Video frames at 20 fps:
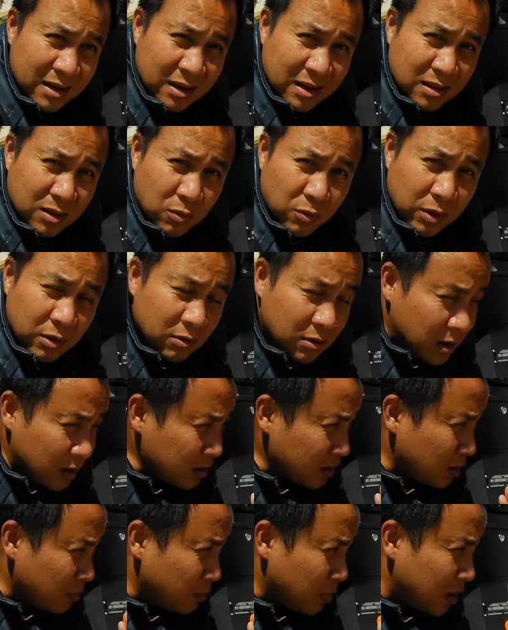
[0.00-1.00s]
and the wheel lock
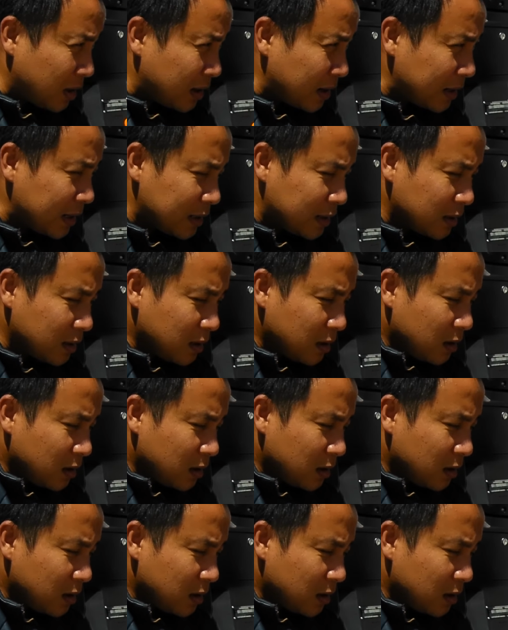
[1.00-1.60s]
combined,